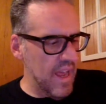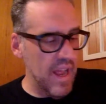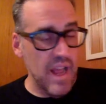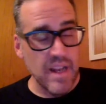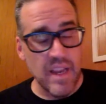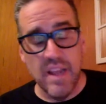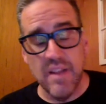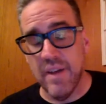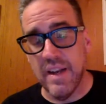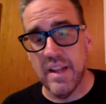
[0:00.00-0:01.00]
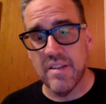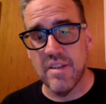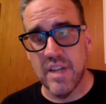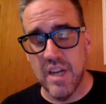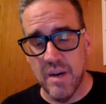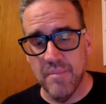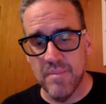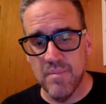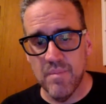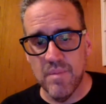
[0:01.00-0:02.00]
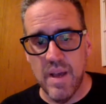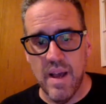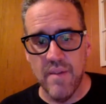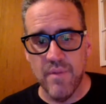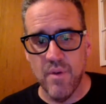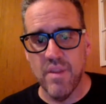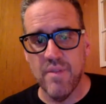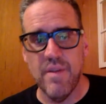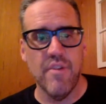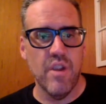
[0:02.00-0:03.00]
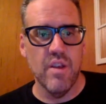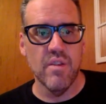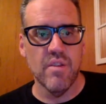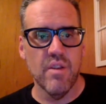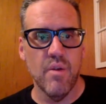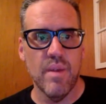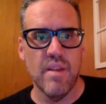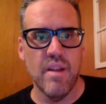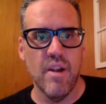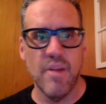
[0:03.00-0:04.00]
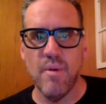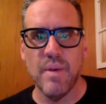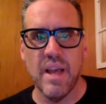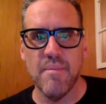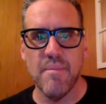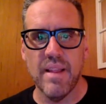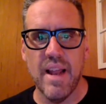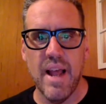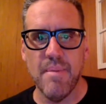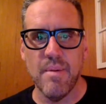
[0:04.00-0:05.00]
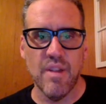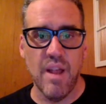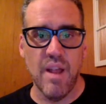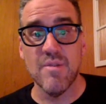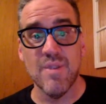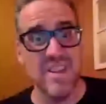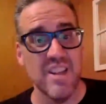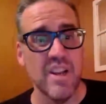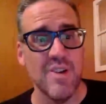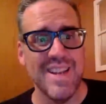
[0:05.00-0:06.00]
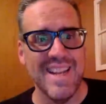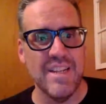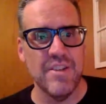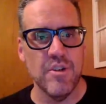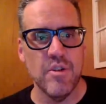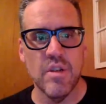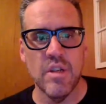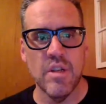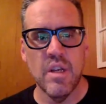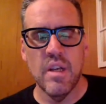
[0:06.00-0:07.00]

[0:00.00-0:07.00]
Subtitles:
And he invited us to come for the Feshiel. So we said, all right, well, we got to make that happen, because I was originally going to go in late June.